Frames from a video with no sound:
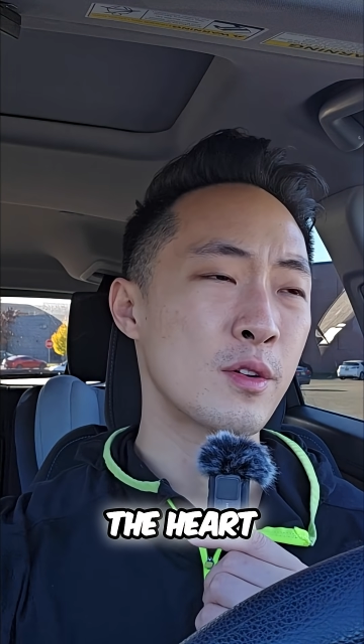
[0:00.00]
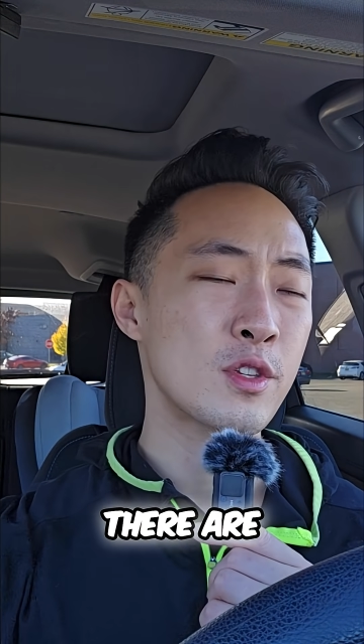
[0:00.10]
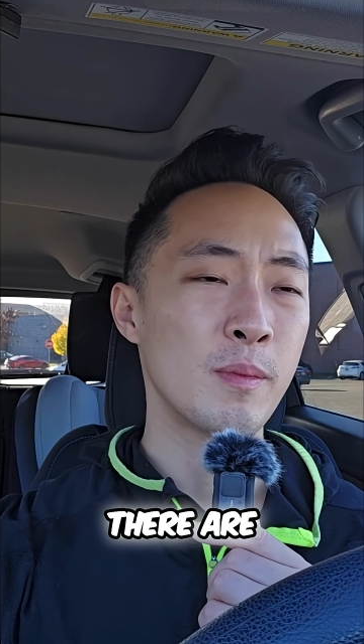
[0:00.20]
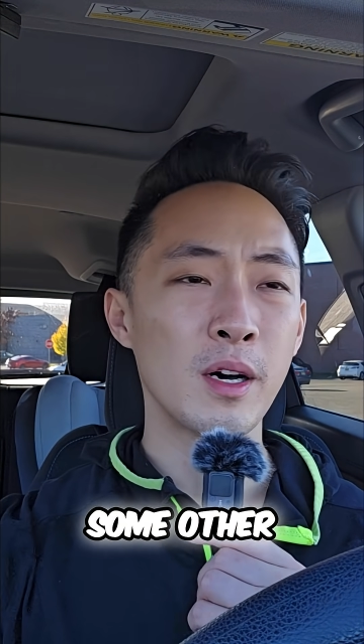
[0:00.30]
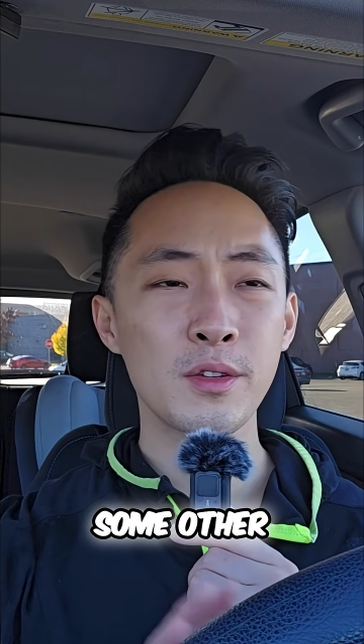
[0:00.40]
there's
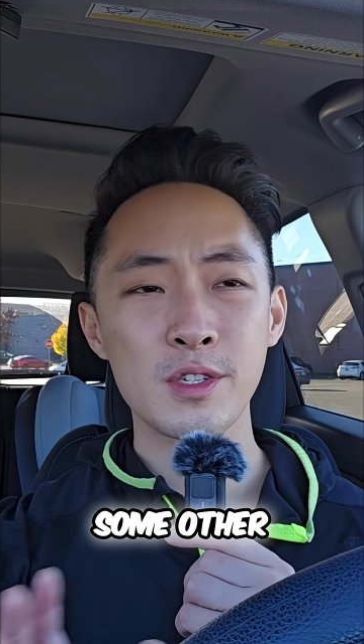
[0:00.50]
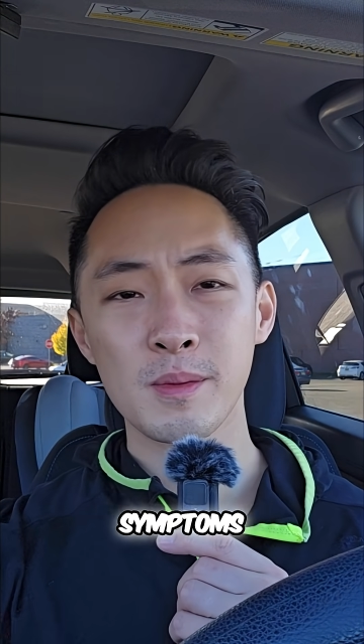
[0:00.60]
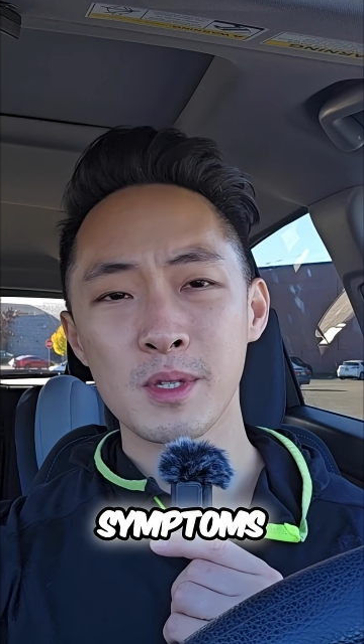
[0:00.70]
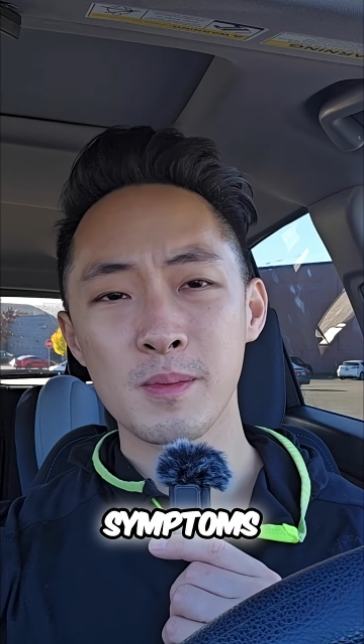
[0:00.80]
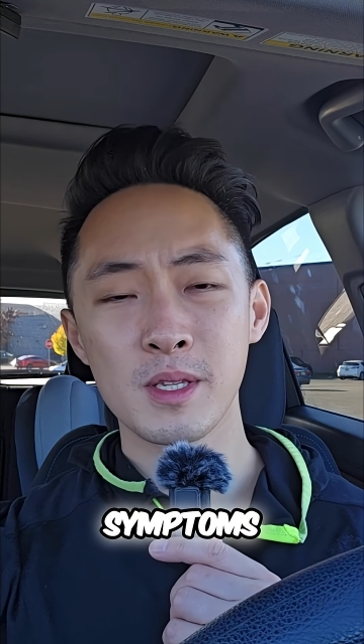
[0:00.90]
some other
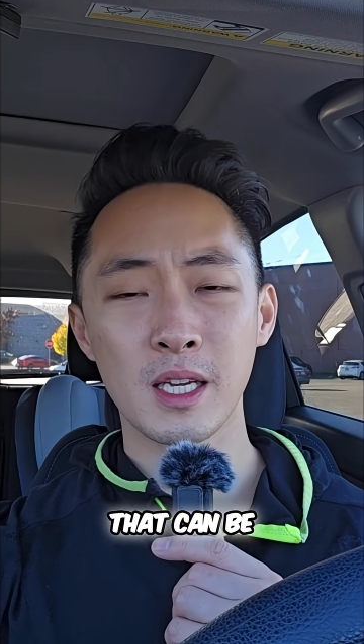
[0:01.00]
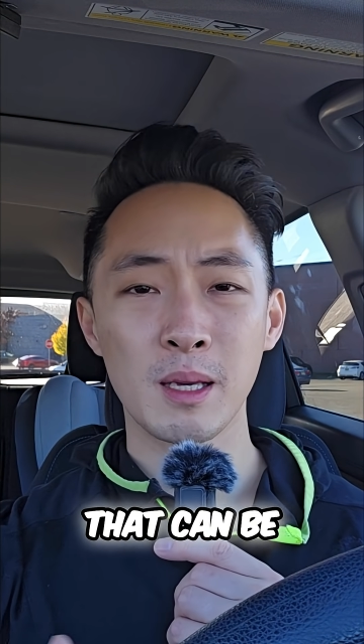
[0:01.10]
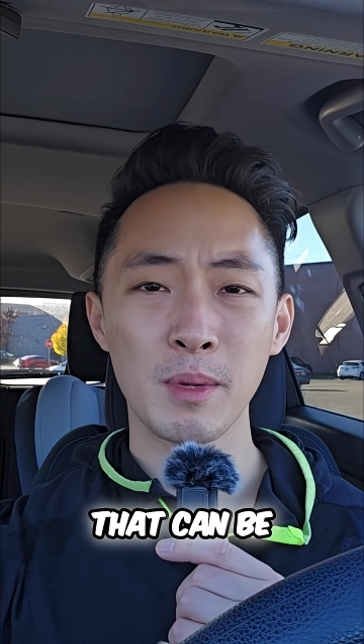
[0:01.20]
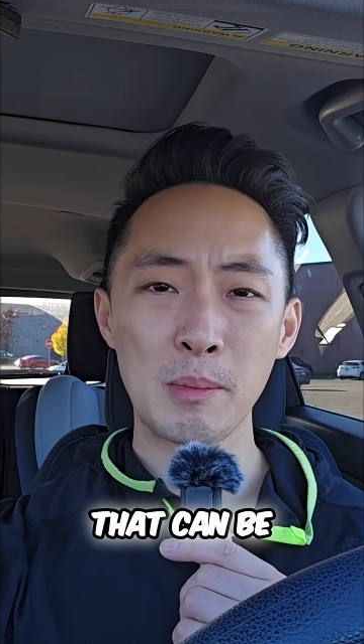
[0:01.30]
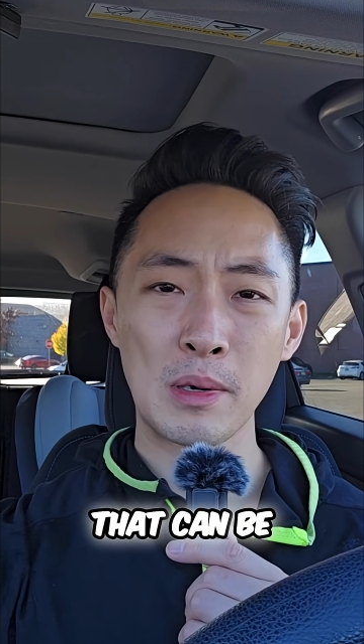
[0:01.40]
symptoms that
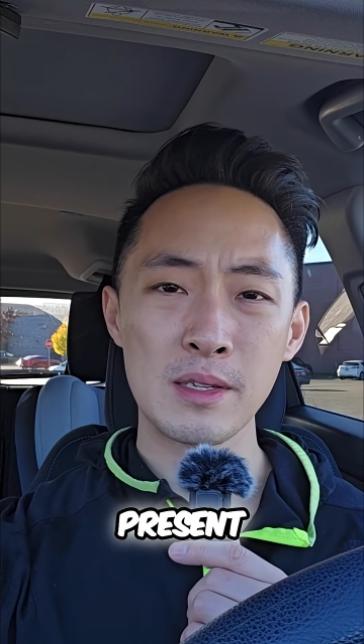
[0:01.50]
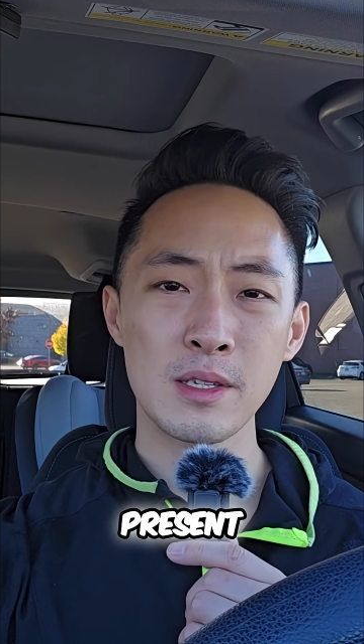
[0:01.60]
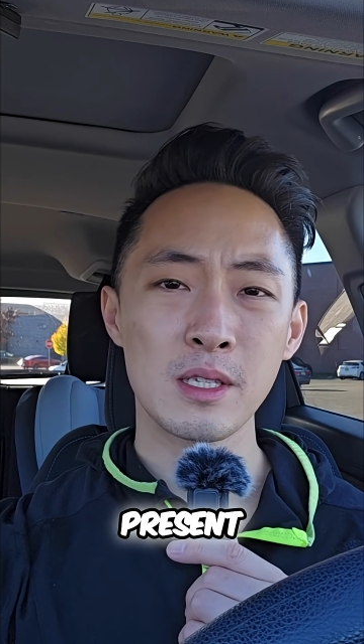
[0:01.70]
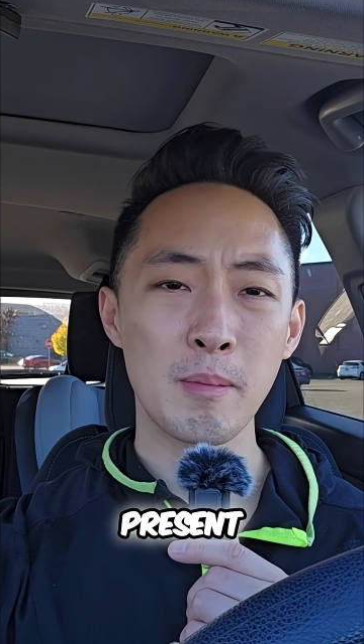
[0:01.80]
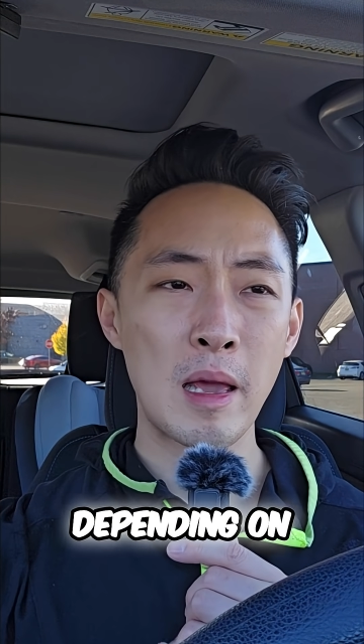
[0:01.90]
can be
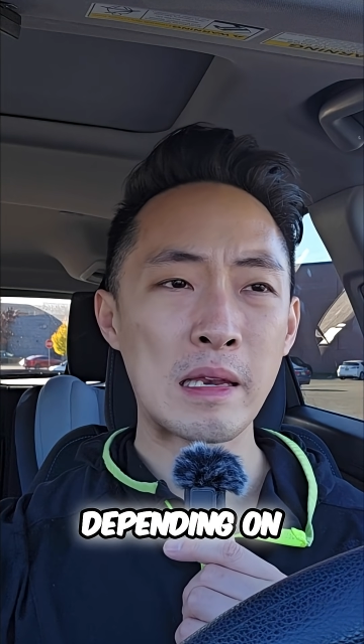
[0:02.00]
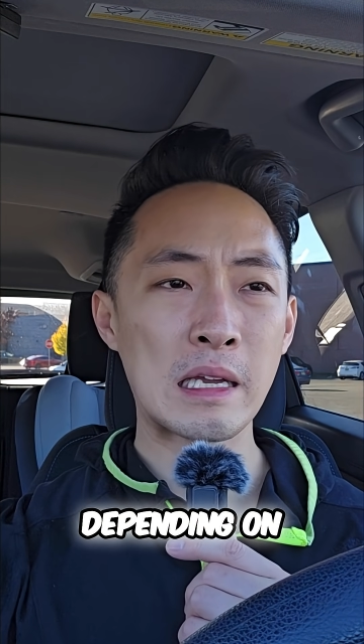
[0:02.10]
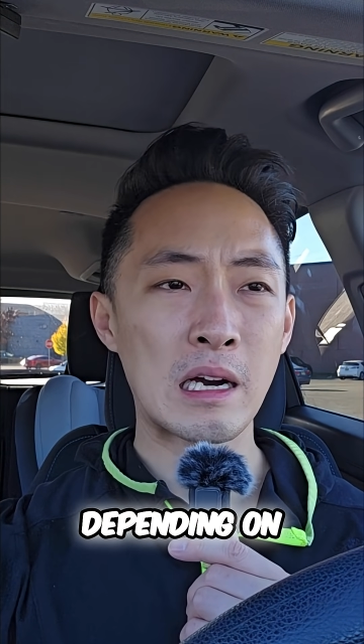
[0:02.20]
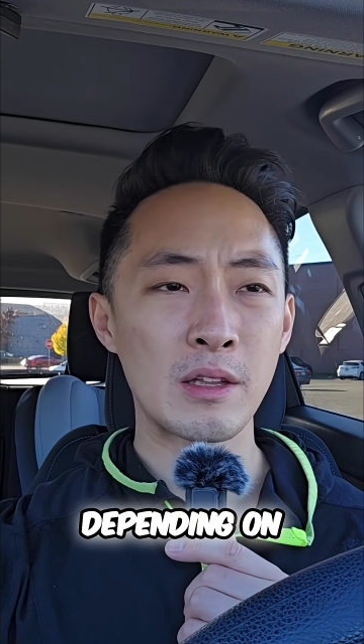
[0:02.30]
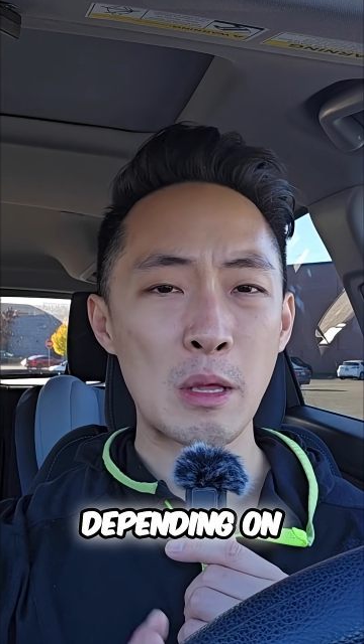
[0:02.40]
present
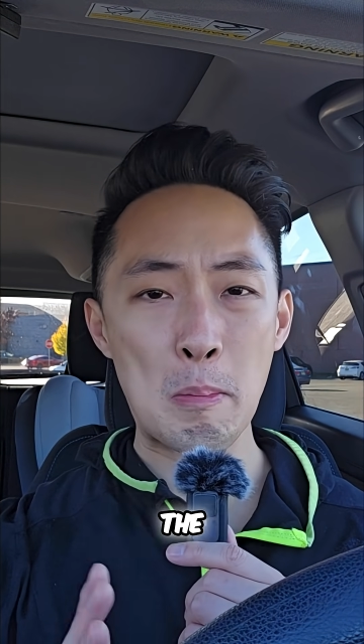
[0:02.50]
depending on the